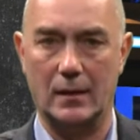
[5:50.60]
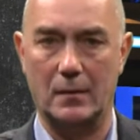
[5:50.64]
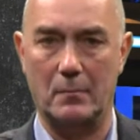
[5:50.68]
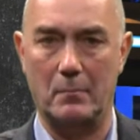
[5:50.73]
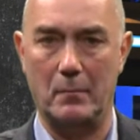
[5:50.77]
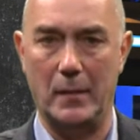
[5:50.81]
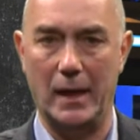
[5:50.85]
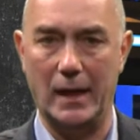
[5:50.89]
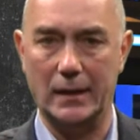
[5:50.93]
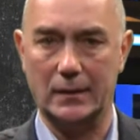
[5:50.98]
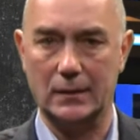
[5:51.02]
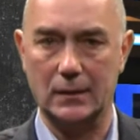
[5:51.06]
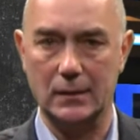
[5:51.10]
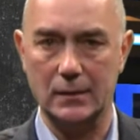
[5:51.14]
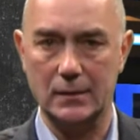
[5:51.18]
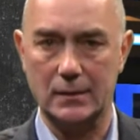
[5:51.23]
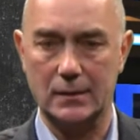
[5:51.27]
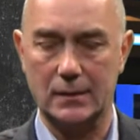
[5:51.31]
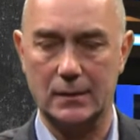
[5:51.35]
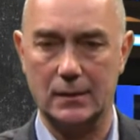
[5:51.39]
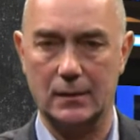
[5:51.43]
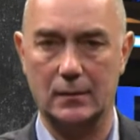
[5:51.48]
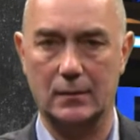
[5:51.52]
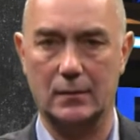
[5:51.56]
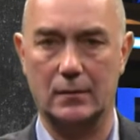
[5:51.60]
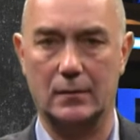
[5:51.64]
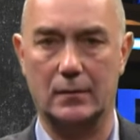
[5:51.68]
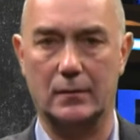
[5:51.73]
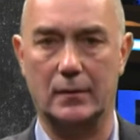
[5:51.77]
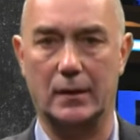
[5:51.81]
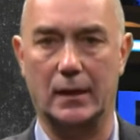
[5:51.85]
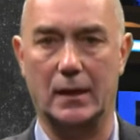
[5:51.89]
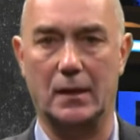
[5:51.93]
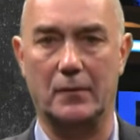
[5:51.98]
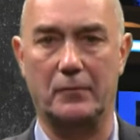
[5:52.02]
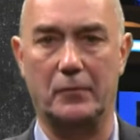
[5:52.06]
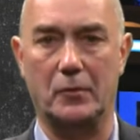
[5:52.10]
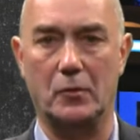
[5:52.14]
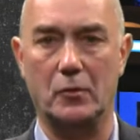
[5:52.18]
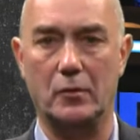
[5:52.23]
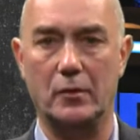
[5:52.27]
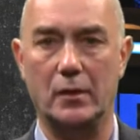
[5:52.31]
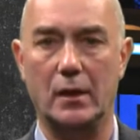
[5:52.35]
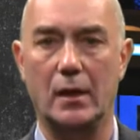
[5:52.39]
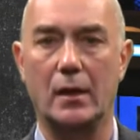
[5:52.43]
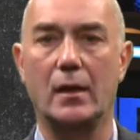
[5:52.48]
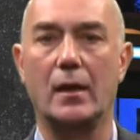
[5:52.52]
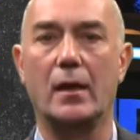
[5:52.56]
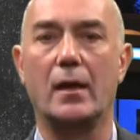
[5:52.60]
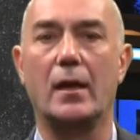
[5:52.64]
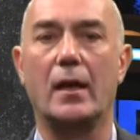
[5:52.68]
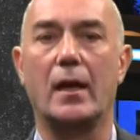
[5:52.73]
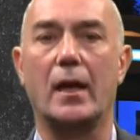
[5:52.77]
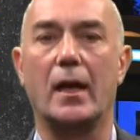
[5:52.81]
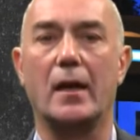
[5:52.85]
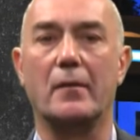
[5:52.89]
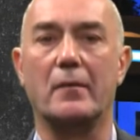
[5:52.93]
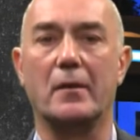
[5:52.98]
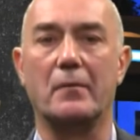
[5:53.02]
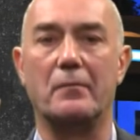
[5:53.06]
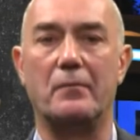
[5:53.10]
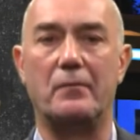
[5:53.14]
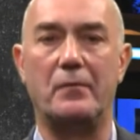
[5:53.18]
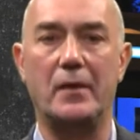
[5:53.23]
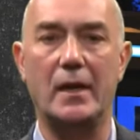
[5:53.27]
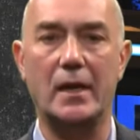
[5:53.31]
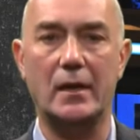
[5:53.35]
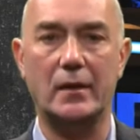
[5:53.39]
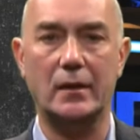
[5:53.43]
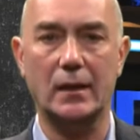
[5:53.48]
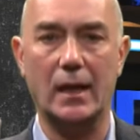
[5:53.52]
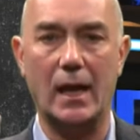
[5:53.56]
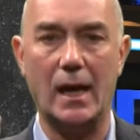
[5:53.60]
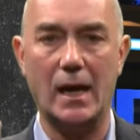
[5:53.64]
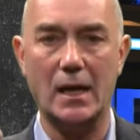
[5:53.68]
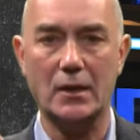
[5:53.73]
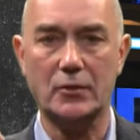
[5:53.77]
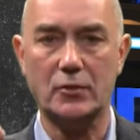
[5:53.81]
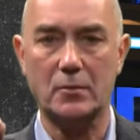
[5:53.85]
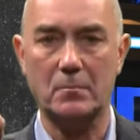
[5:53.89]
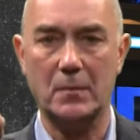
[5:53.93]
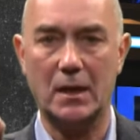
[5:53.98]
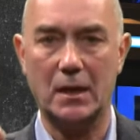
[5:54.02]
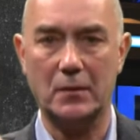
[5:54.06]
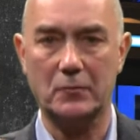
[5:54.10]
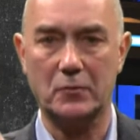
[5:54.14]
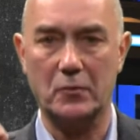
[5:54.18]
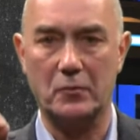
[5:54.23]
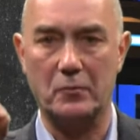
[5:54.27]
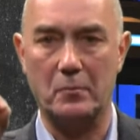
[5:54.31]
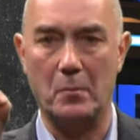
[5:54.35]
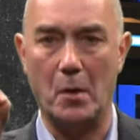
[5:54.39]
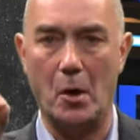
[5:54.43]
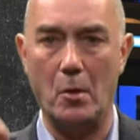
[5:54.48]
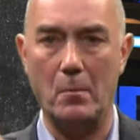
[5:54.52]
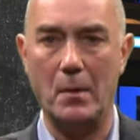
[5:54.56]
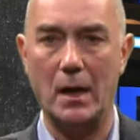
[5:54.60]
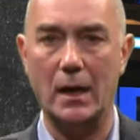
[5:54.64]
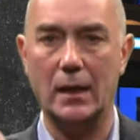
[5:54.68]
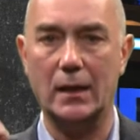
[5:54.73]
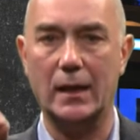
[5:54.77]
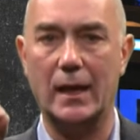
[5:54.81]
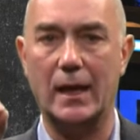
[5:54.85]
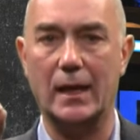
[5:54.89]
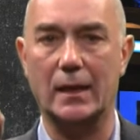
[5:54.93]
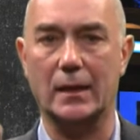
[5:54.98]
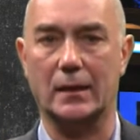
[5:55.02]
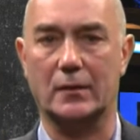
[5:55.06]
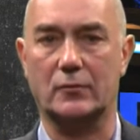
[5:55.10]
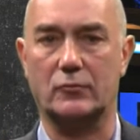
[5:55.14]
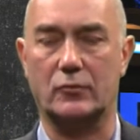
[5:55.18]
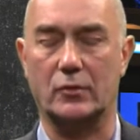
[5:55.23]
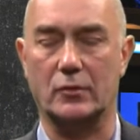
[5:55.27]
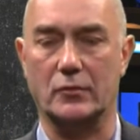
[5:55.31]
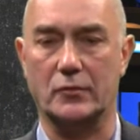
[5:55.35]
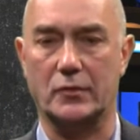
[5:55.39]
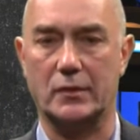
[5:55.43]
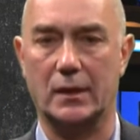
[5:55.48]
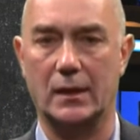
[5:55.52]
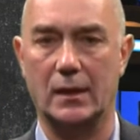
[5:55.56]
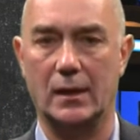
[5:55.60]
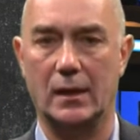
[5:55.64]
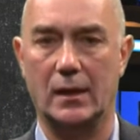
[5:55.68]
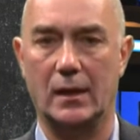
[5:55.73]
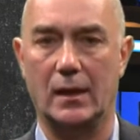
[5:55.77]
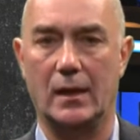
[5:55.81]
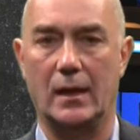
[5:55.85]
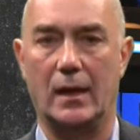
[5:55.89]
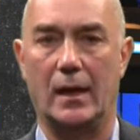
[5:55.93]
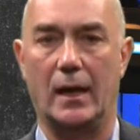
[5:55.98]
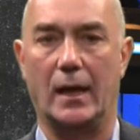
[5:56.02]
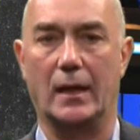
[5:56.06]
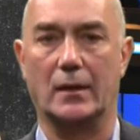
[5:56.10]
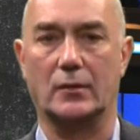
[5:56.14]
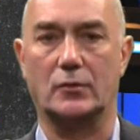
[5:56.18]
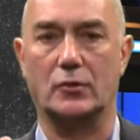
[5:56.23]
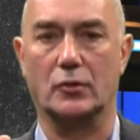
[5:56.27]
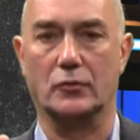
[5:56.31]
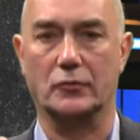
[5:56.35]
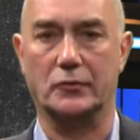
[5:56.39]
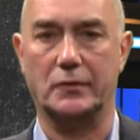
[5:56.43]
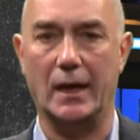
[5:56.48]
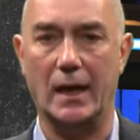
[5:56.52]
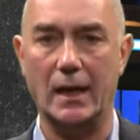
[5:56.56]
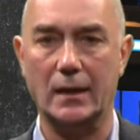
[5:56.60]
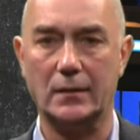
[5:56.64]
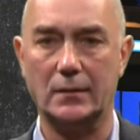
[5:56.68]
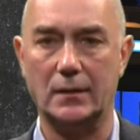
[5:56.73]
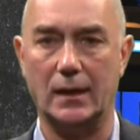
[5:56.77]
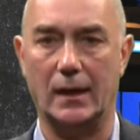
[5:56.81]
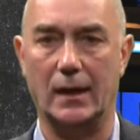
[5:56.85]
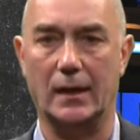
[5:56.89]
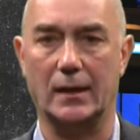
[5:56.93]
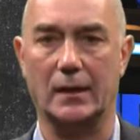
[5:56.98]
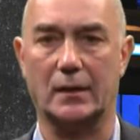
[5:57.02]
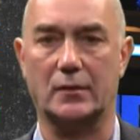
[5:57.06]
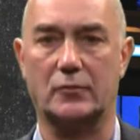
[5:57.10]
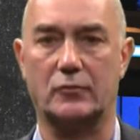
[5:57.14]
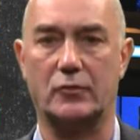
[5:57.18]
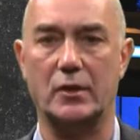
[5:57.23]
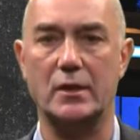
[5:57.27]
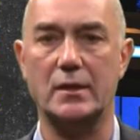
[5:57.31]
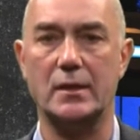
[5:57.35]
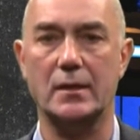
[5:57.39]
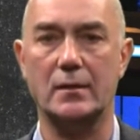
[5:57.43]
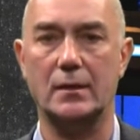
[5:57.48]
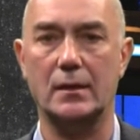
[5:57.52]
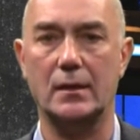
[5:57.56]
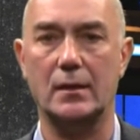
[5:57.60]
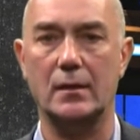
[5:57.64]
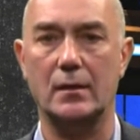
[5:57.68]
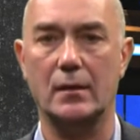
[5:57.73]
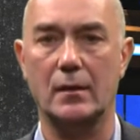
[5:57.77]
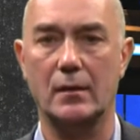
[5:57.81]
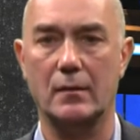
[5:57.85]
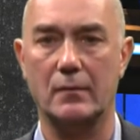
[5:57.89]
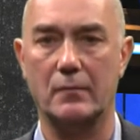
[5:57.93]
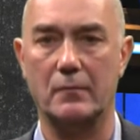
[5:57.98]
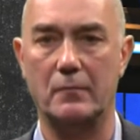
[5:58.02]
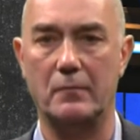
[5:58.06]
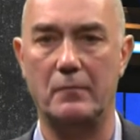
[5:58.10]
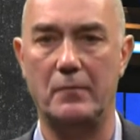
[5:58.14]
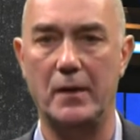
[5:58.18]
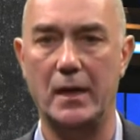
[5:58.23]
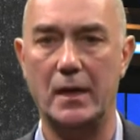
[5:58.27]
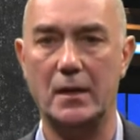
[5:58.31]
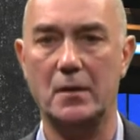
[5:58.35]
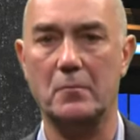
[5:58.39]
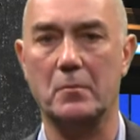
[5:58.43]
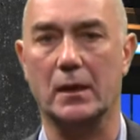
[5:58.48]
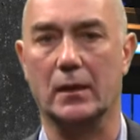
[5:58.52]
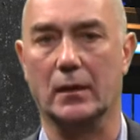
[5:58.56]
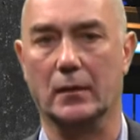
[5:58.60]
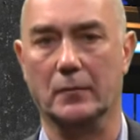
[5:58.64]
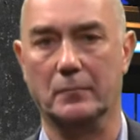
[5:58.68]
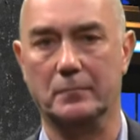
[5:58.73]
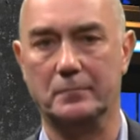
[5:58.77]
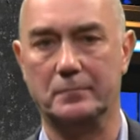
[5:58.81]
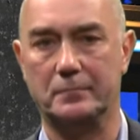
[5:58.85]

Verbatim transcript: Metals, therefore, have a very large amount of mobile electrons and conduct electricity very well.